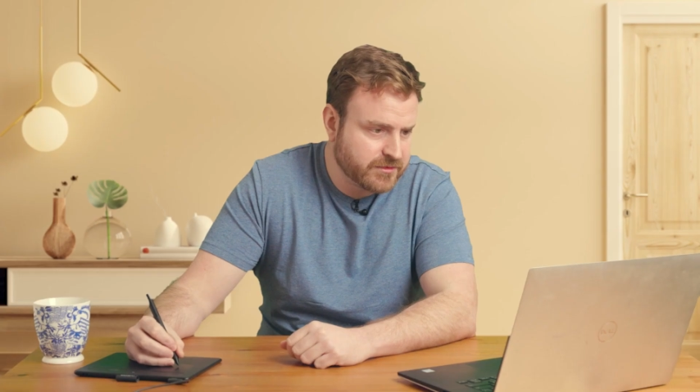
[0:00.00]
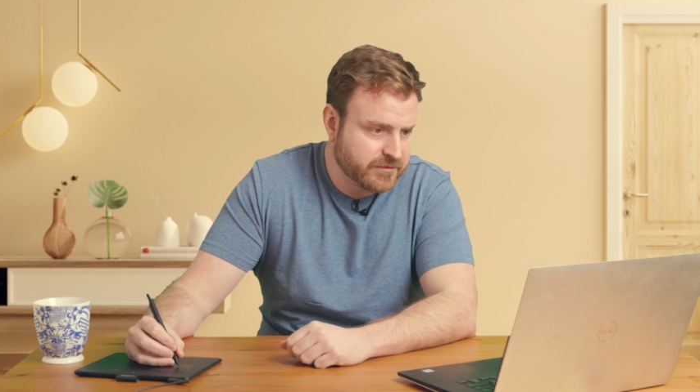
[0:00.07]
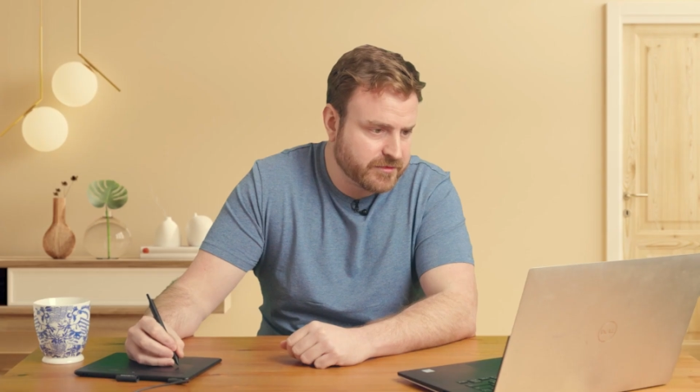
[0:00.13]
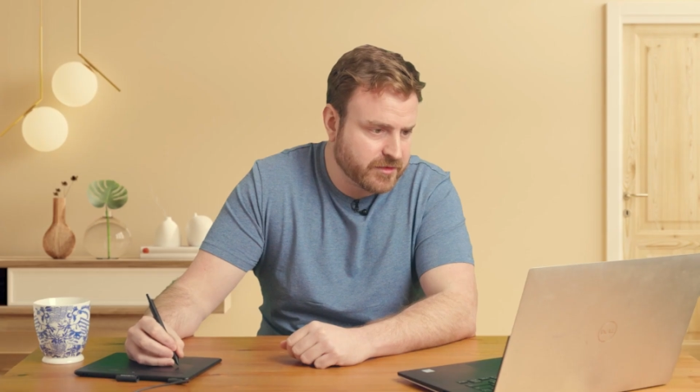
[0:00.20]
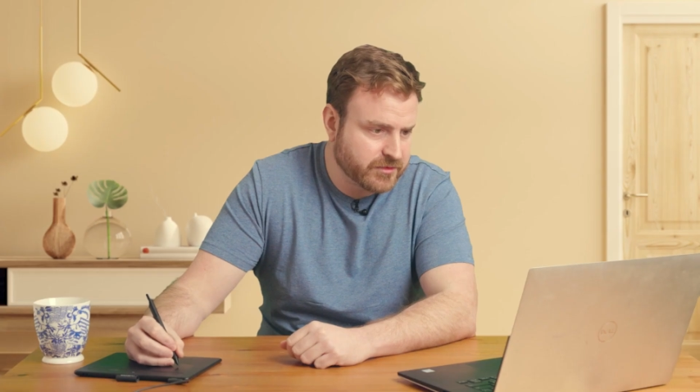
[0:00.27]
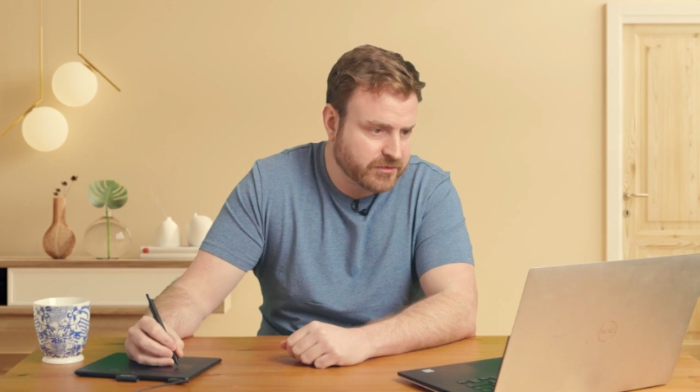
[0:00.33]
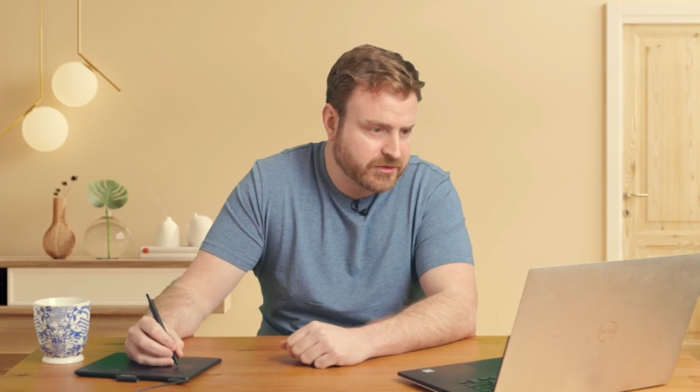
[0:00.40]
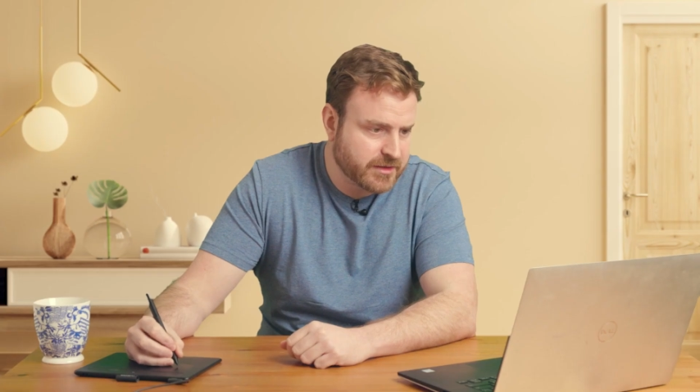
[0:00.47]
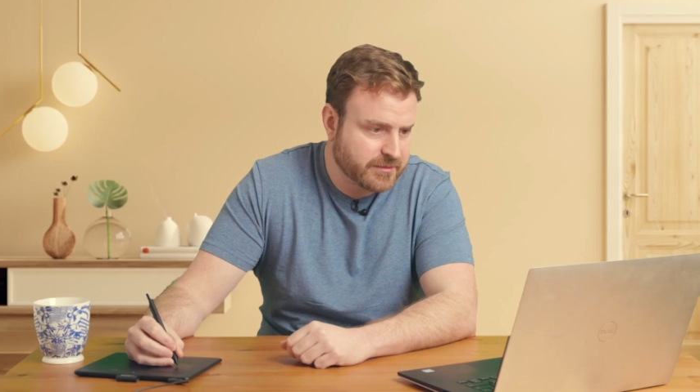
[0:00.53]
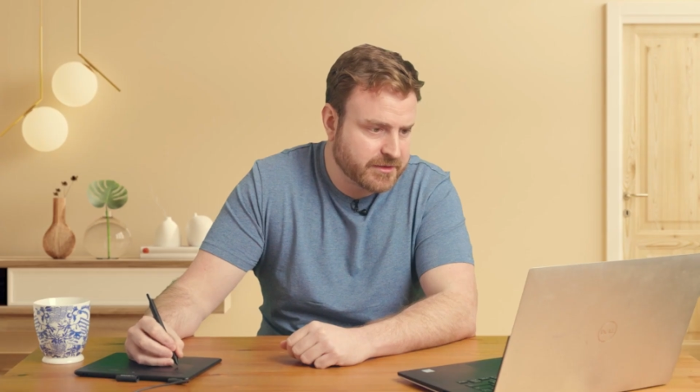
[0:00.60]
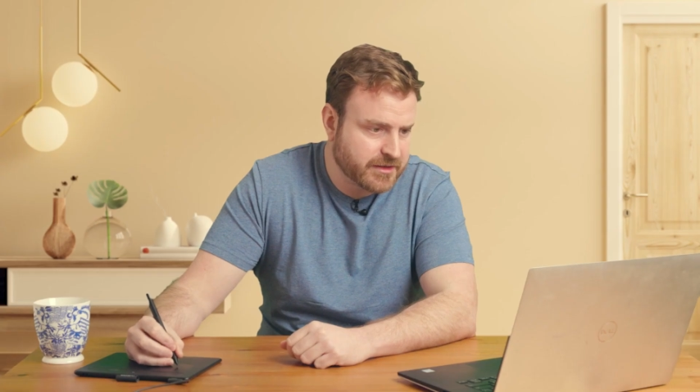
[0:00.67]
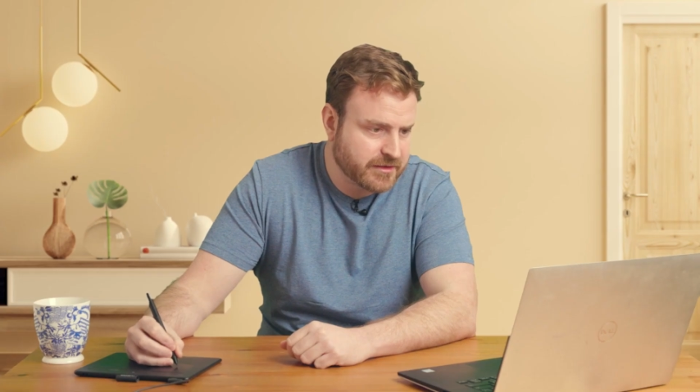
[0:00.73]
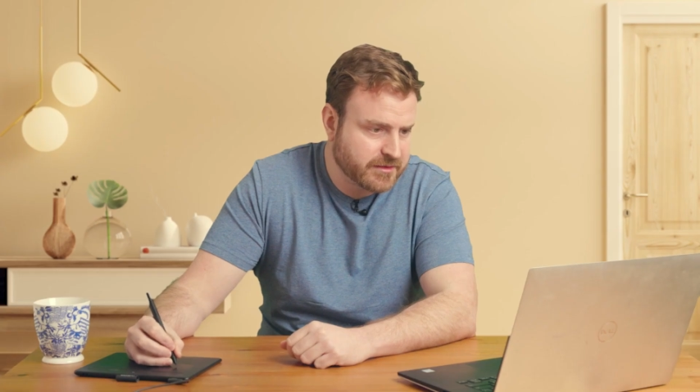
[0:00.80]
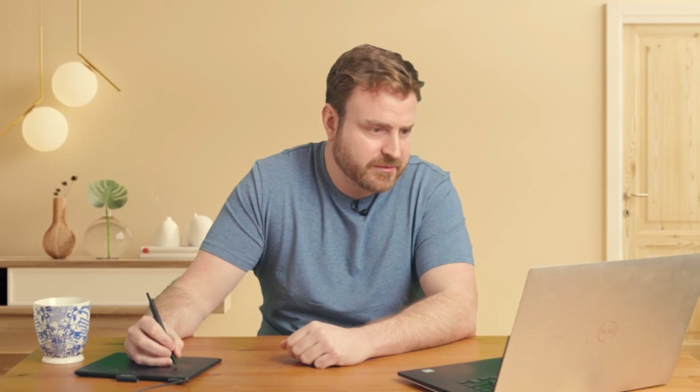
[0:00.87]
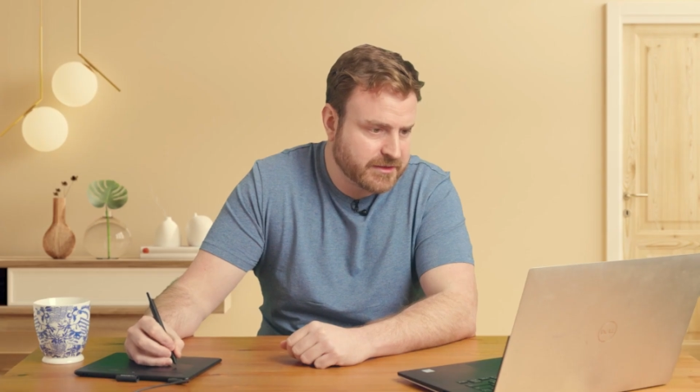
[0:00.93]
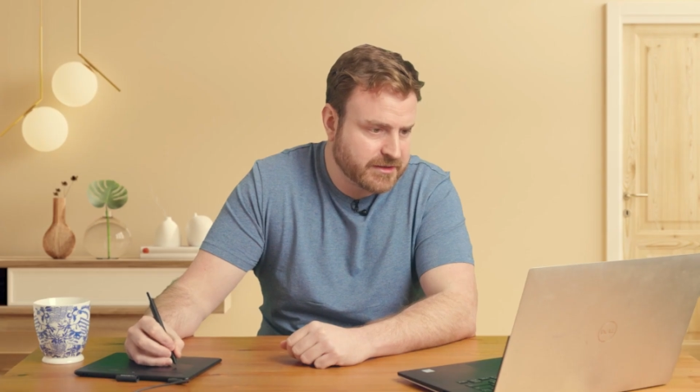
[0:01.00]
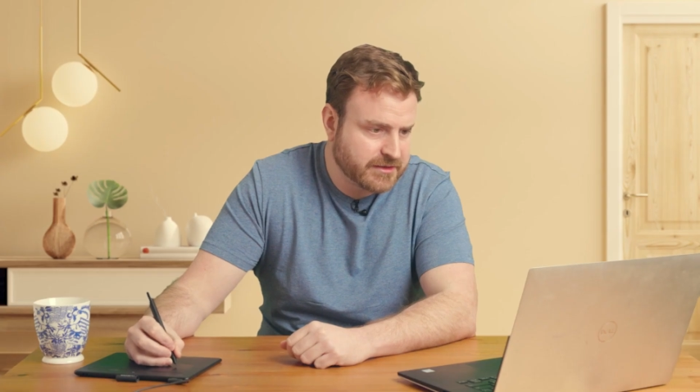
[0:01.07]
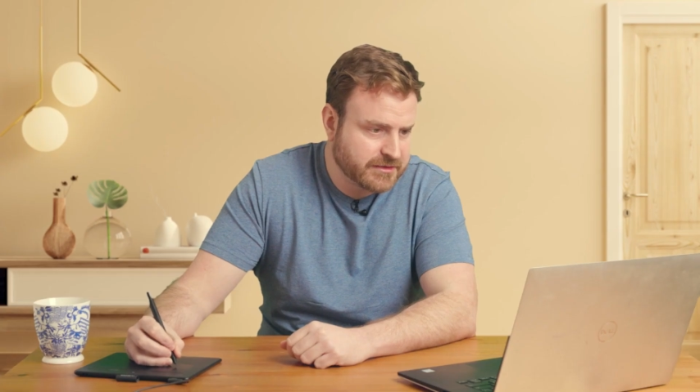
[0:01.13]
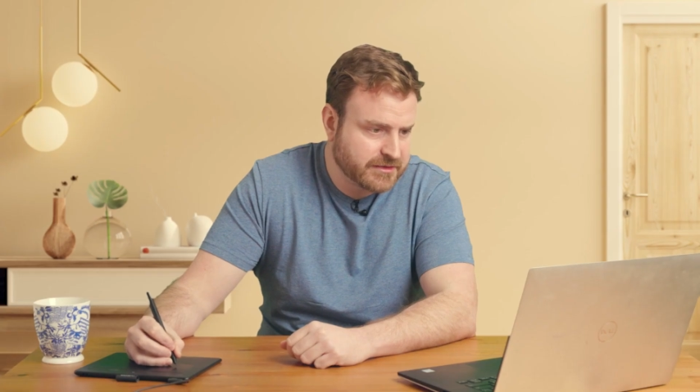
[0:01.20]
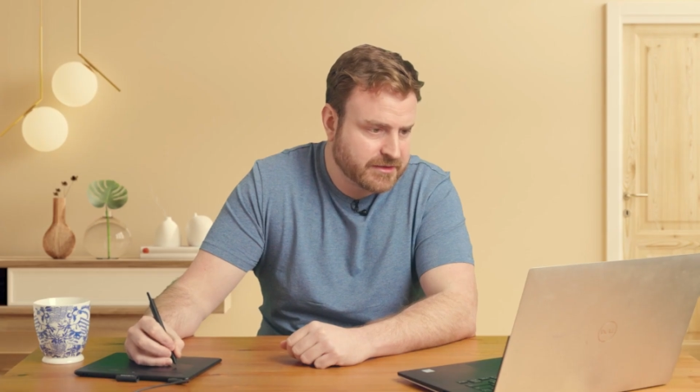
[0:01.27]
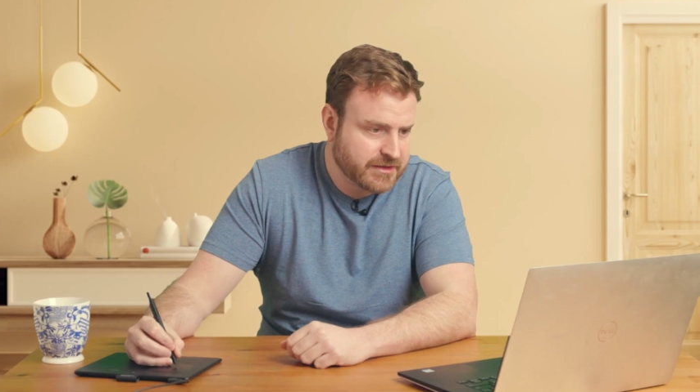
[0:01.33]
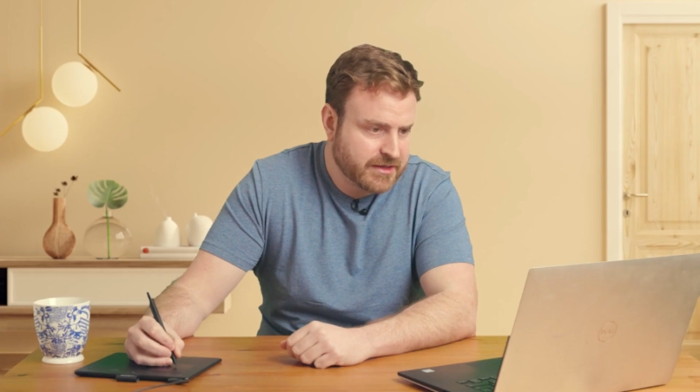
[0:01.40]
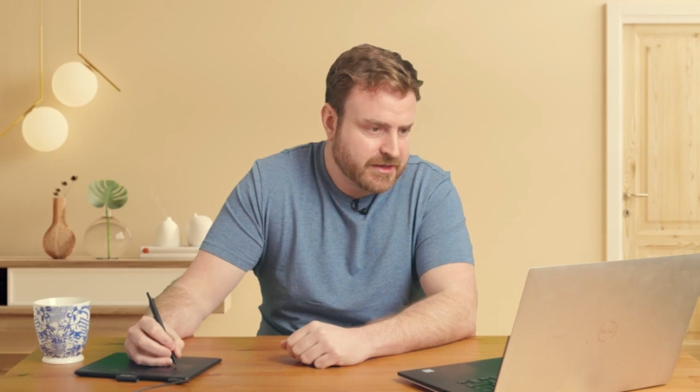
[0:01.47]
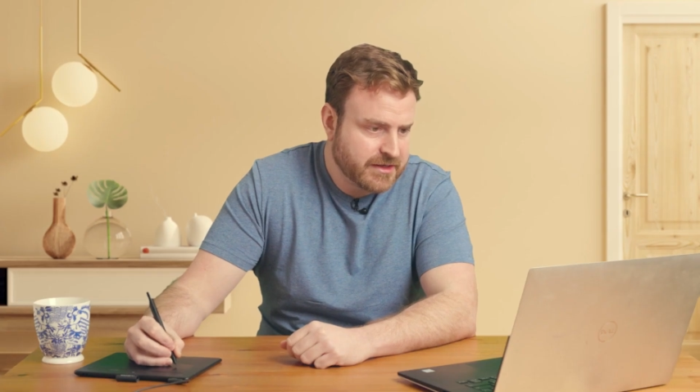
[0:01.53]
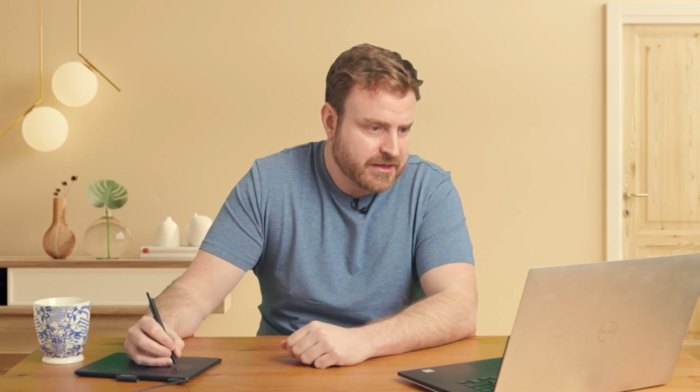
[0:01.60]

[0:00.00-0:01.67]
Photoshop document,